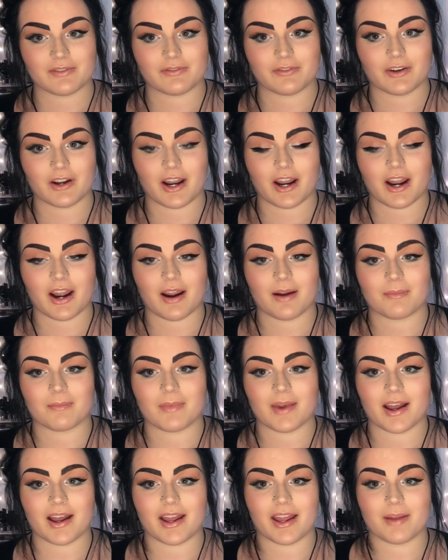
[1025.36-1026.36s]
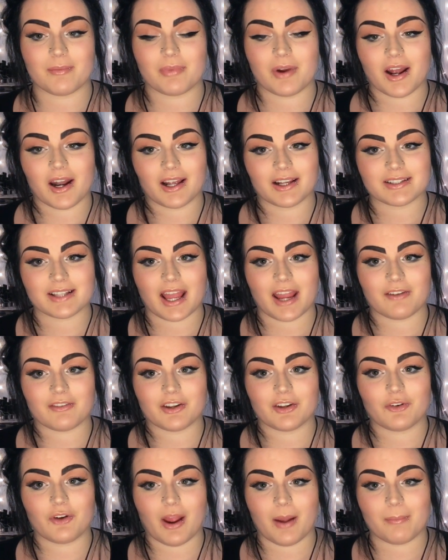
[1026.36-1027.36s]
it for my products I
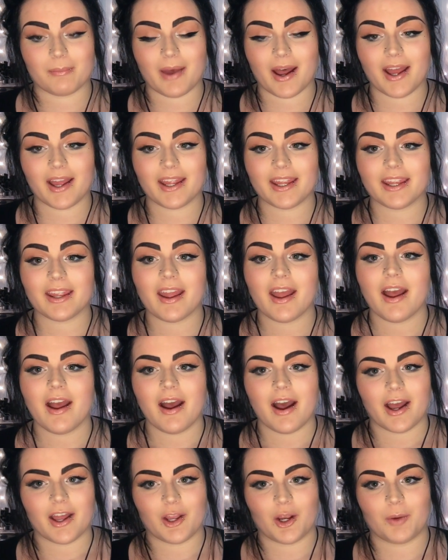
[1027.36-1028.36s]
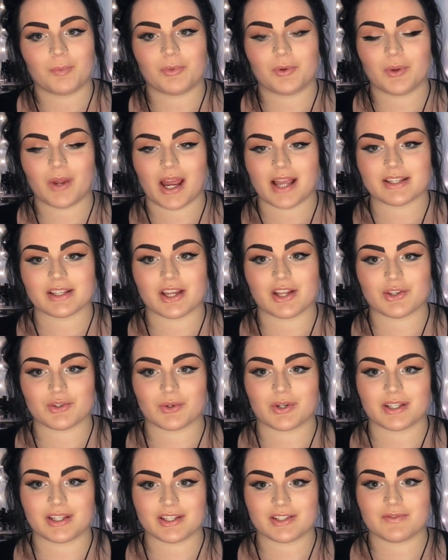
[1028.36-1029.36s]
regret buying. I hope you guys
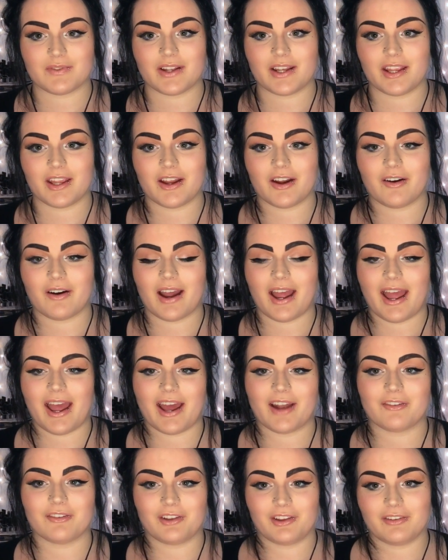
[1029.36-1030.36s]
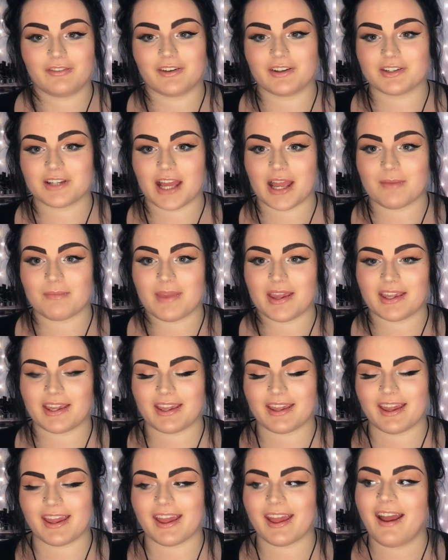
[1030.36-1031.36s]
enjoyed this video. I had a really fun time
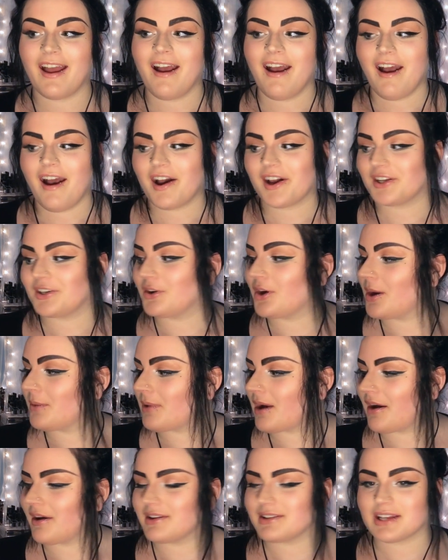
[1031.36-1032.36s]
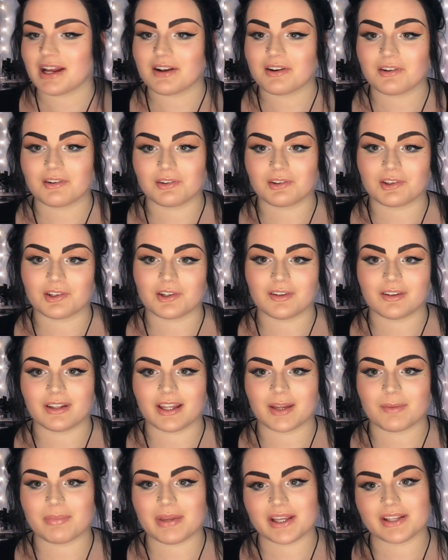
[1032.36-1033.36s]
making it. I know I probably sounded a little
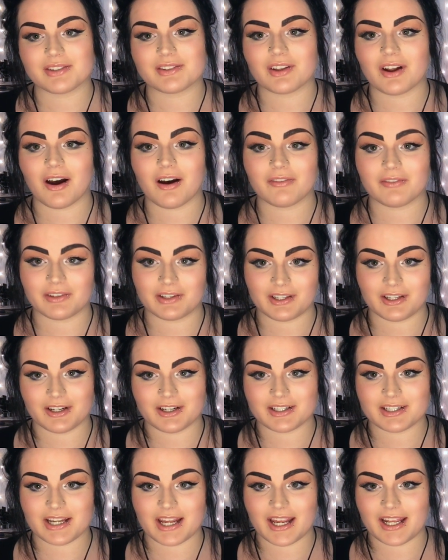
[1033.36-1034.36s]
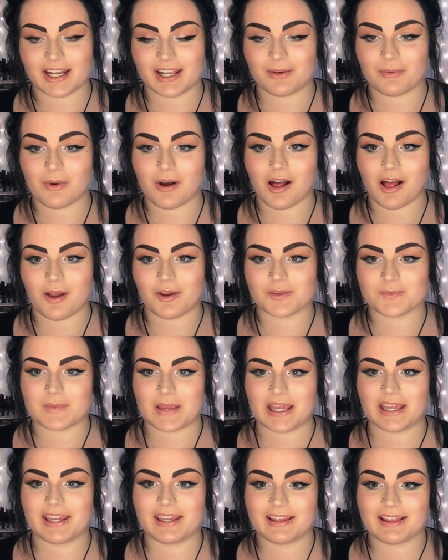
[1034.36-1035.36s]
like pissed off and irritated while I was
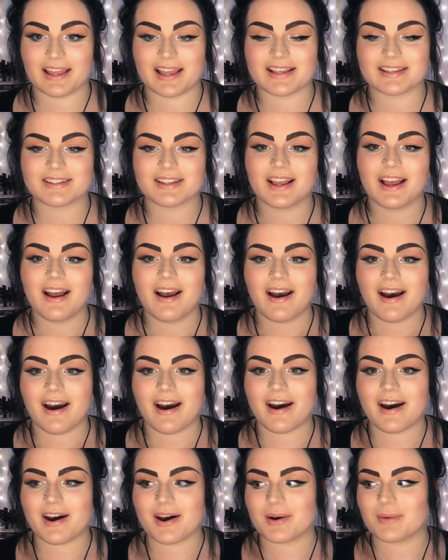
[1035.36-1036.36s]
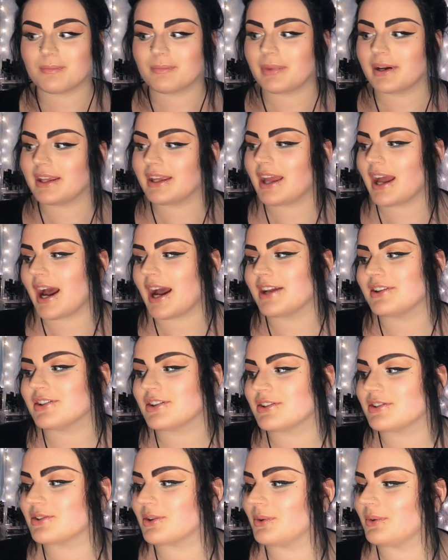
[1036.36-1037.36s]
making this. Um, but yeah, I
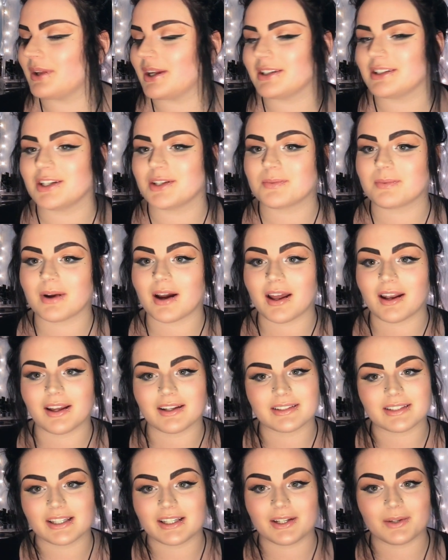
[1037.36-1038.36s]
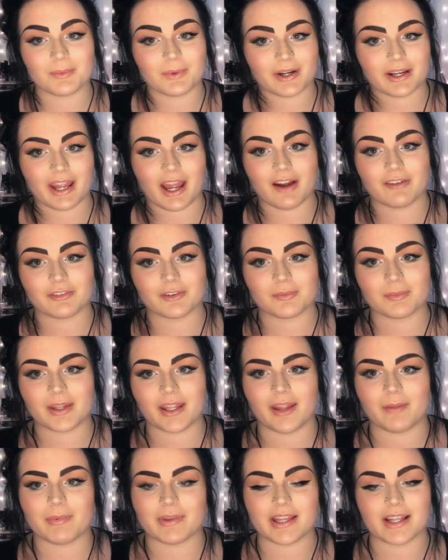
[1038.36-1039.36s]
just don't like these products. They didn't work out for
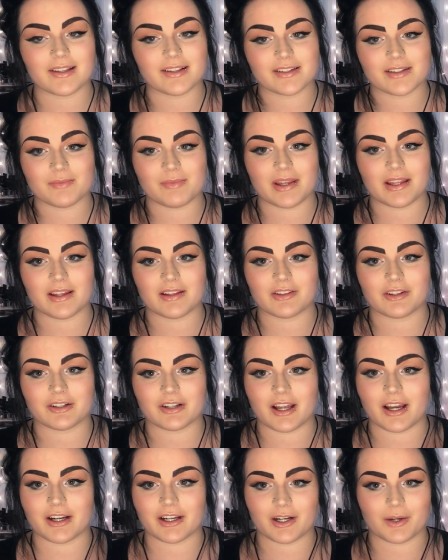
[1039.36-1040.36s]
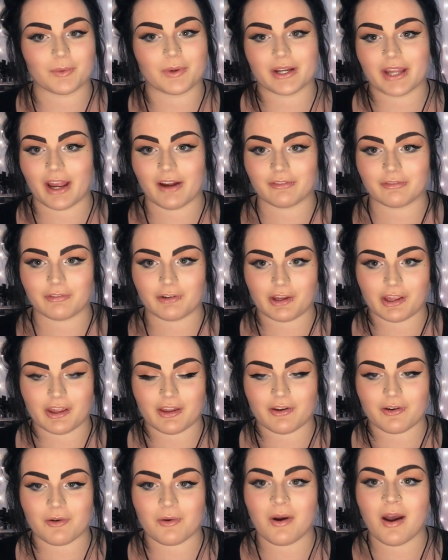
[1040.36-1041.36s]
me, but that doesn't mean that they're not going to work out for
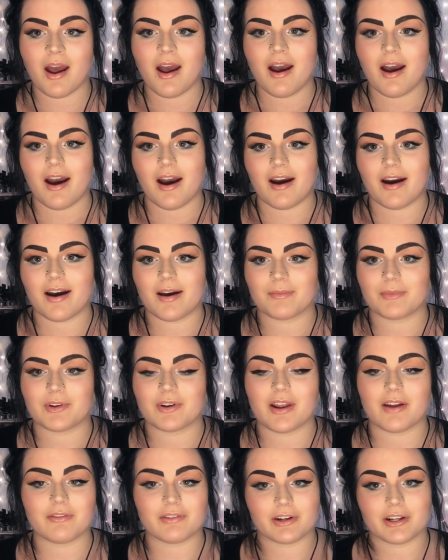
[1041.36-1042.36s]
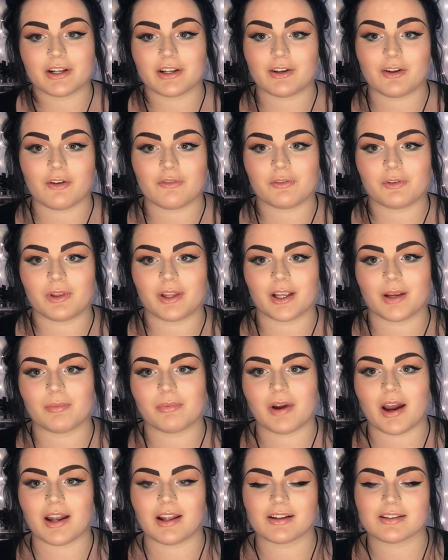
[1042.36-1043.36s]
you. Um, you're never going to know if you like a
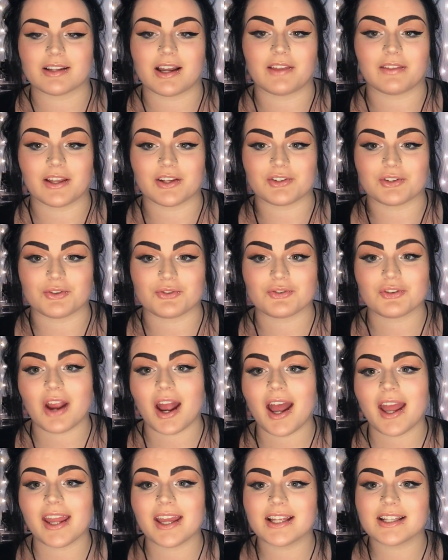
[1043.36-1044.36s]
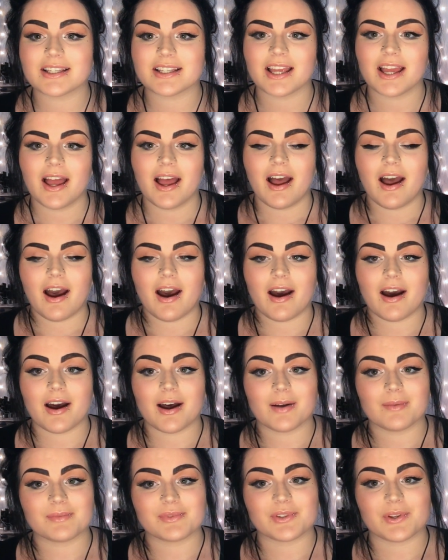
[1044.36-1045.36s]
product unless you try it.
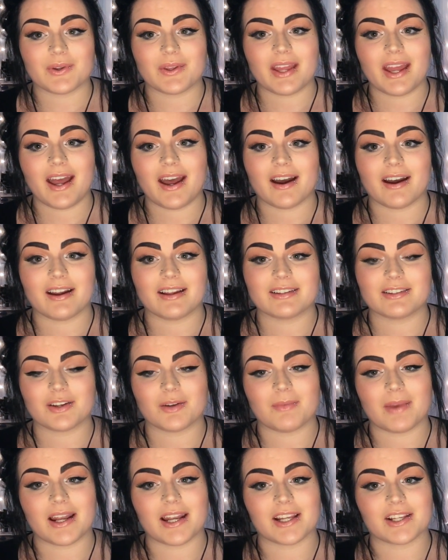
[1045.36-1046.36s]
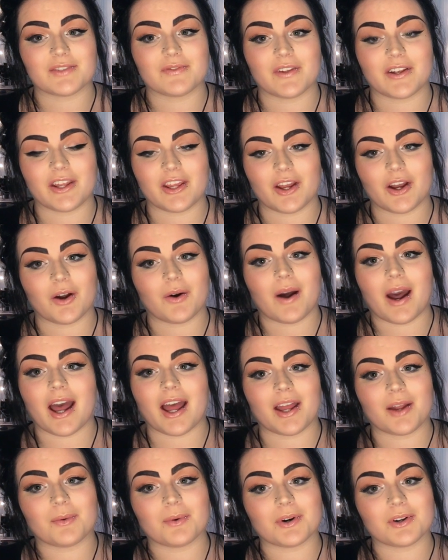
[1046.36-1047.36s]
Um, so yeah, until my next video,
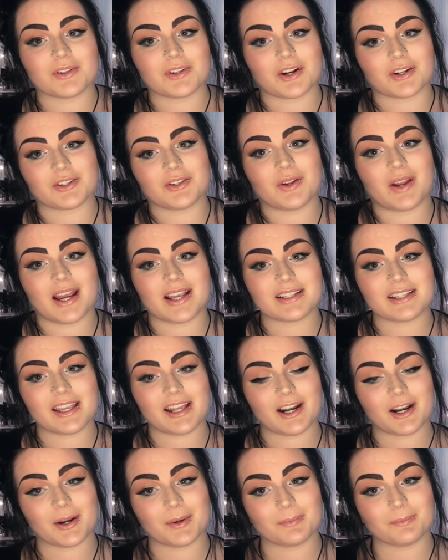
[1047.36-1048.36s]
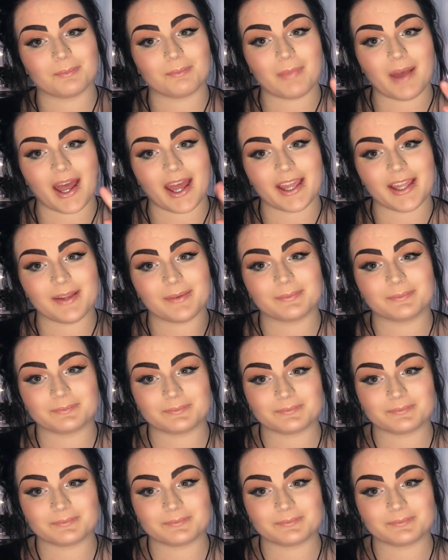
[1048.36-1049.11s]
I will talk to you guys later. Bye!